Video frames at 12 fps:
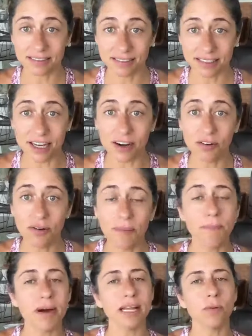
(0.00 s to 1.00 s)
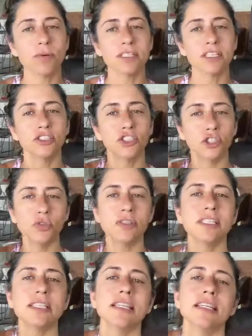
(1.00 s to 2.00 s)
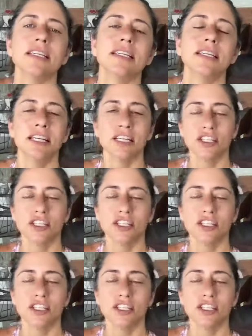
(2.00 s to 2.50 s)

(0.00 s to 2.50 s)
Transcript: but it was a juicy,